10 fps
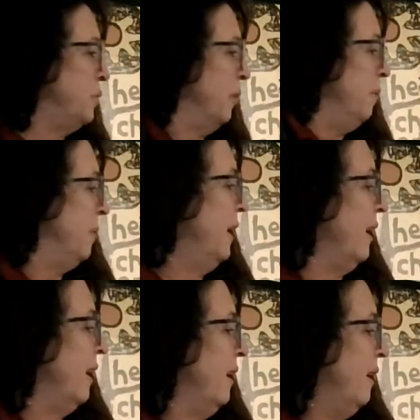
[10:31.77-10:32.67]
It's pretty
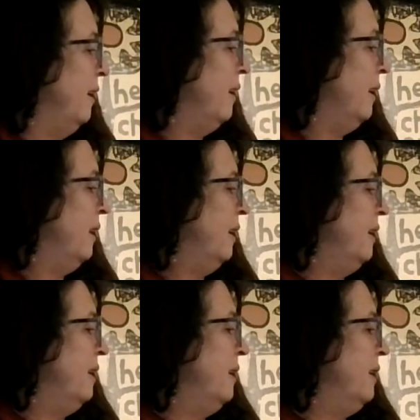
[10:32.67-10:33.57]
big.
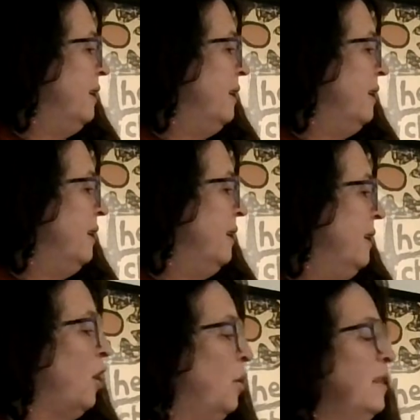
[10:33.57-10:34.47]

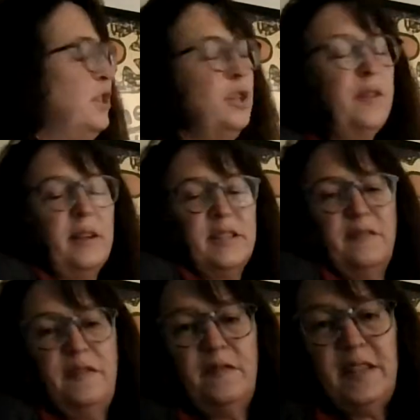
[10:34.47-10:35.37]
So in
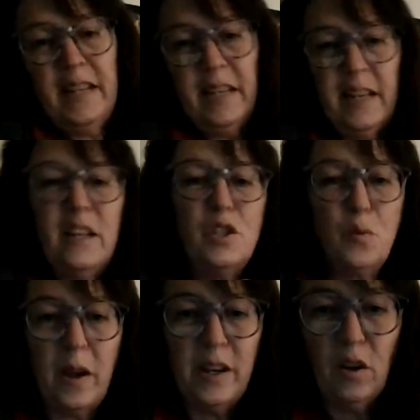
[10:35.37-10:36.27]
2015, his
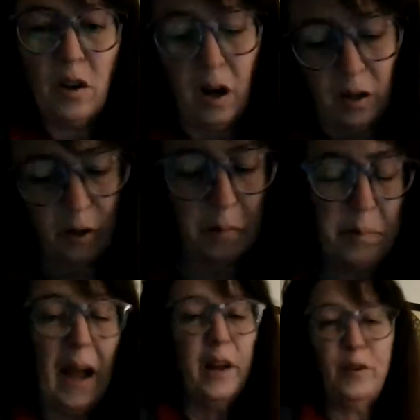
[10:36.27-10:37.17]
radio collar
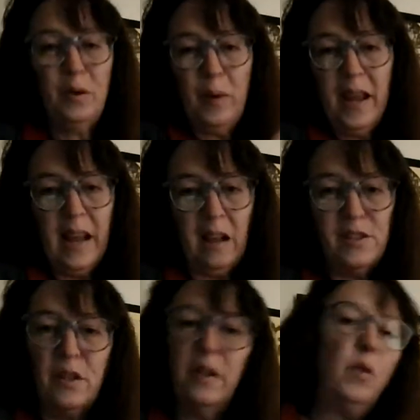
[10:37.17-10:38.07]
battery ran out.
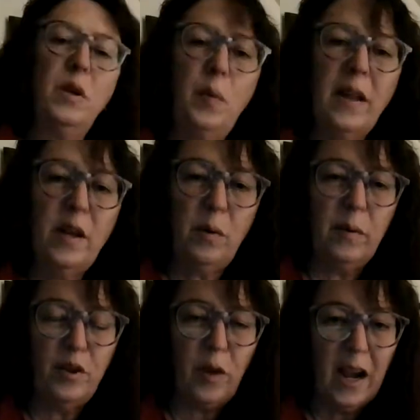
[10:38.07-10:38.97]
So the only way they were
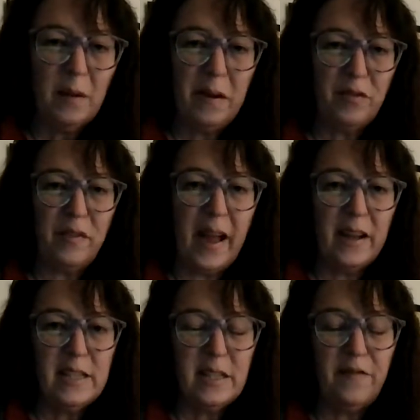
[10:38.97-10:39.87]
able to track him after
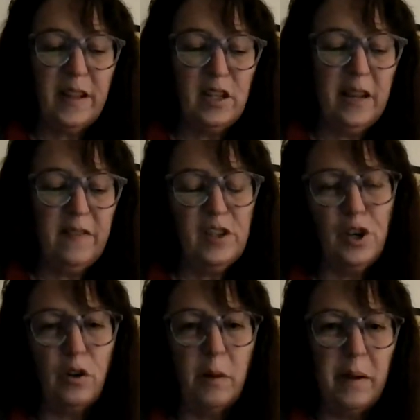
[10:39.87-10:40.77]
that is if they if he
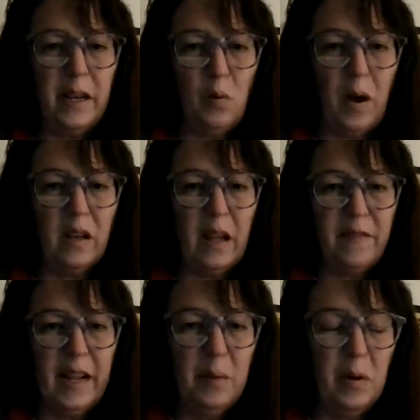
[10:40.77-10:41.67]
showed up on any wildlife
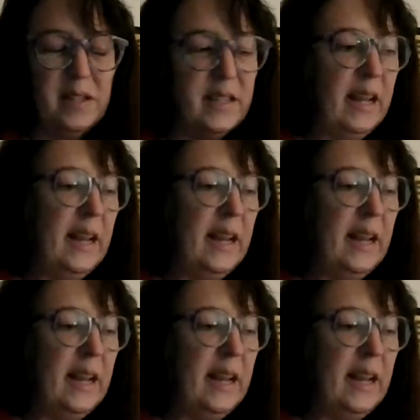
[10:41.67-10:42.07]
cameras.